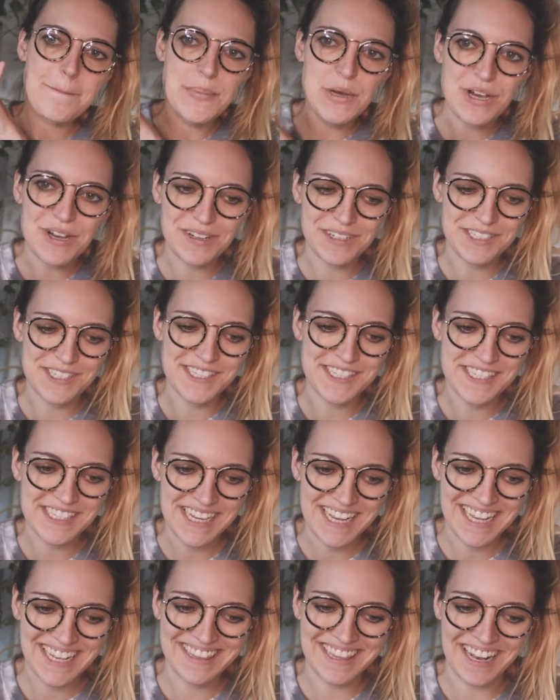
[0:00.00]

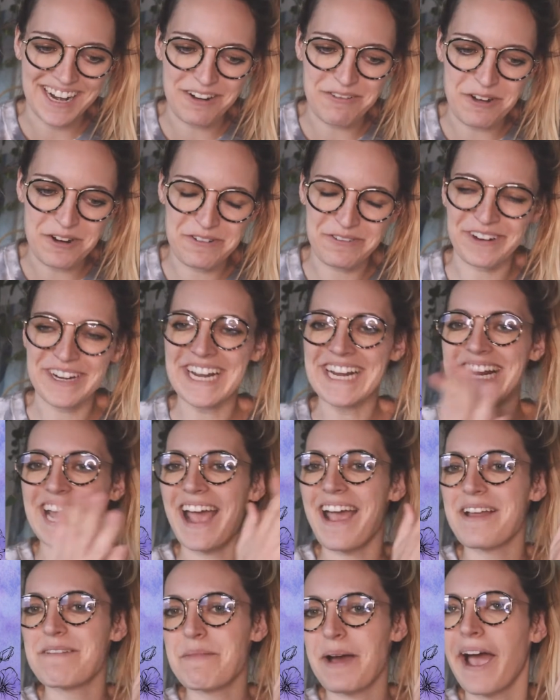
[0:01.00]
books that I want to read and